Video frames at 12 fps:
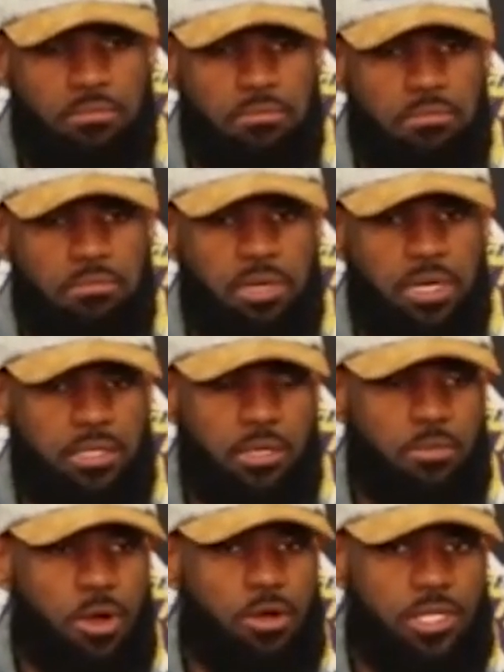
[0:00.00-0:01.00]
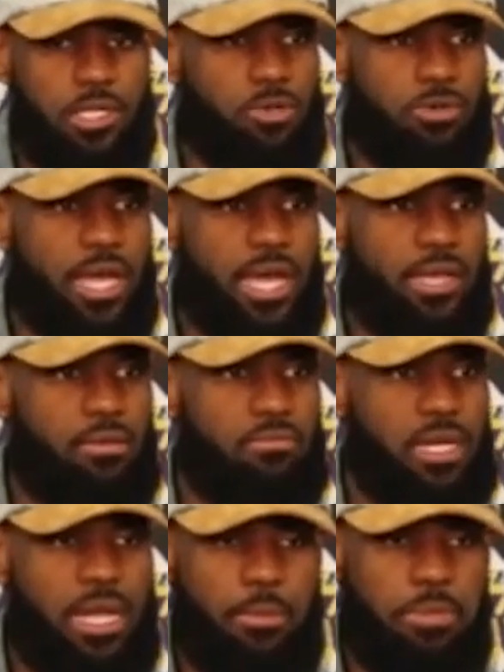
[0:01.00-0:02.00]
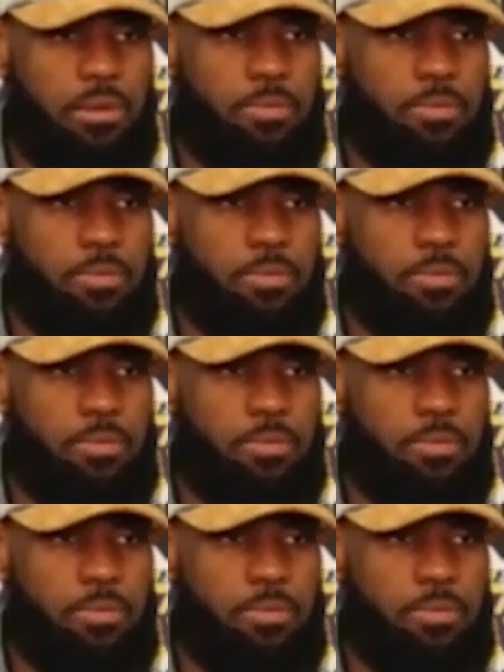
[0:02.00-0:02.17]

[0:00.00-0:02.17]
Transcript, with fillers: But tomorrow is a new day, and I'm gonna be